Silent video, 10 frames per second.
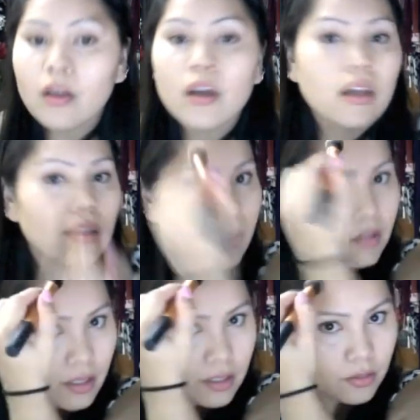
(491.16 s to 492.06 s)
And
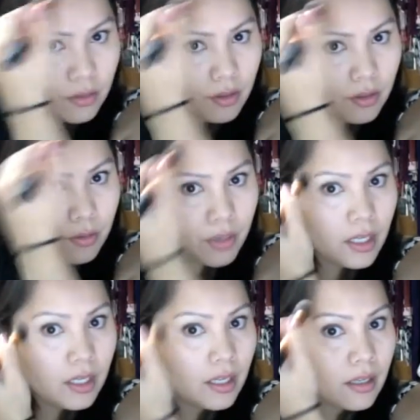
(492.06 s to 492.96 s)
I do the 3
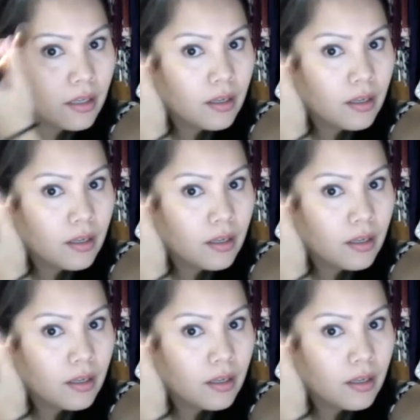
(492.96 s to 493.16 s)
again.